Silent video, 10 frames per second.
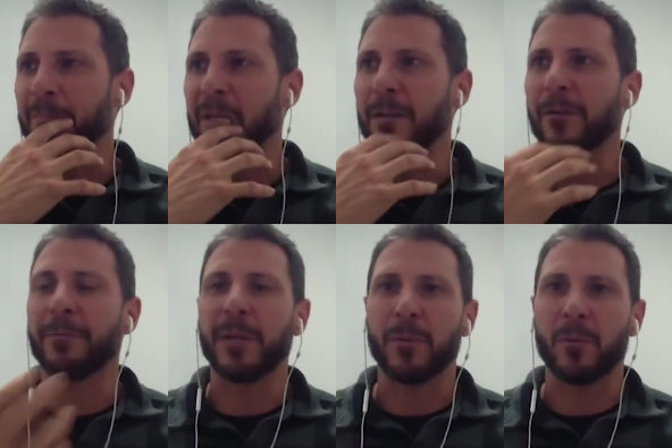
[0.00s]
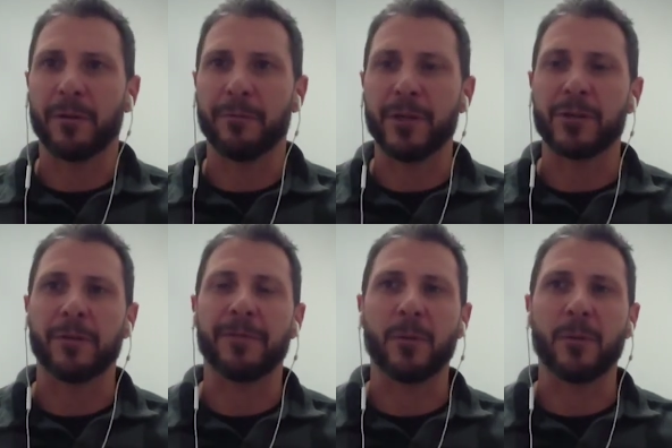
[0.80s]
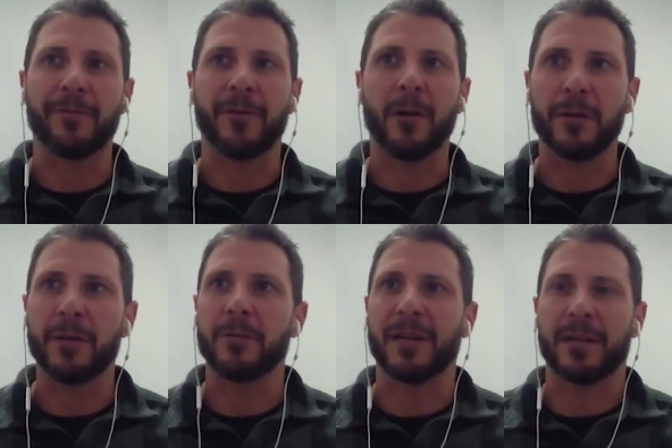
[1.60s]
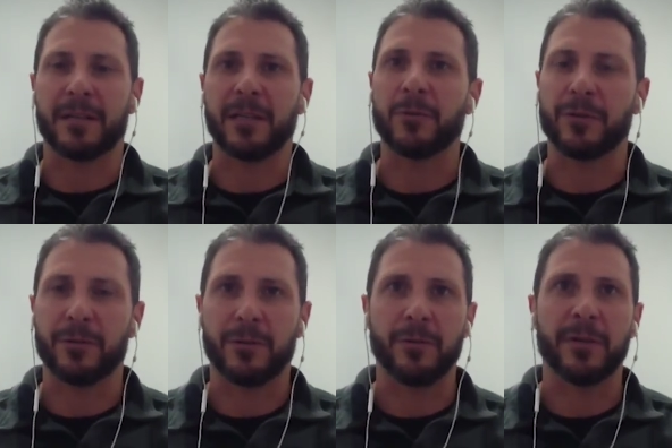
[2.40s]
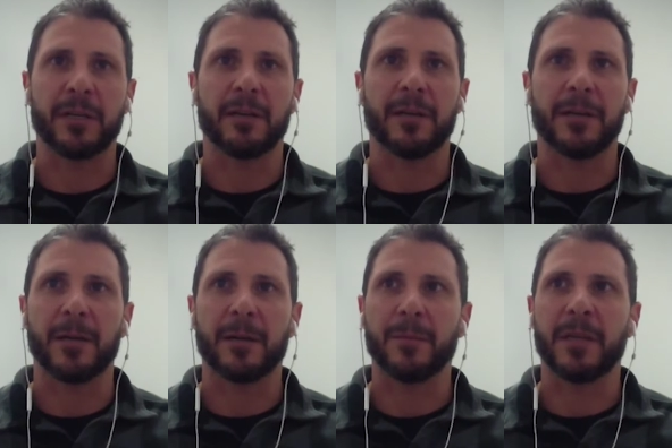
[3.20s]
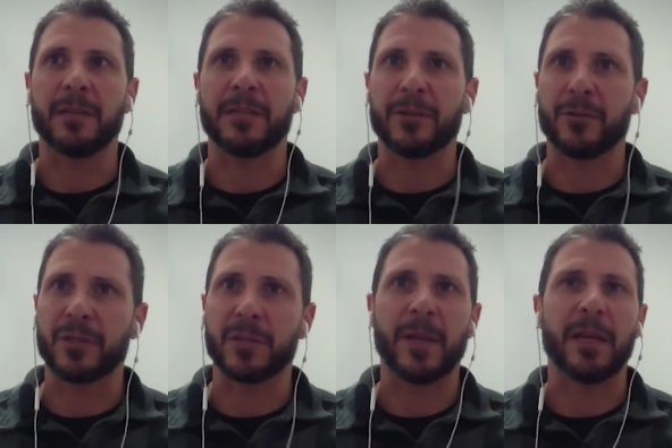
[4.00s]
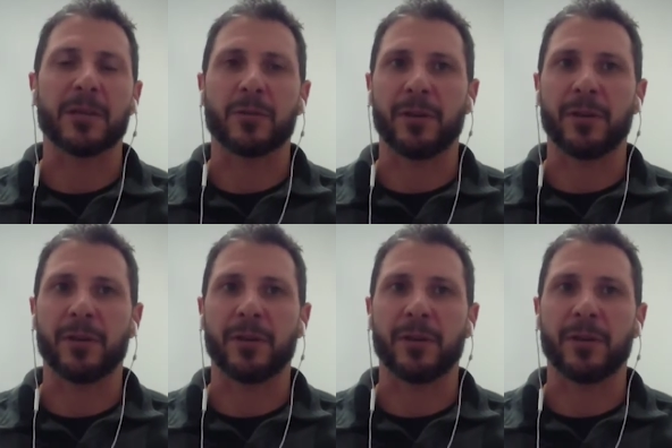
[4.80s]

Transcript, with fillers: you know, if people want to reach you, if they want to follow you and kind of see what you're doing um, in the digital space,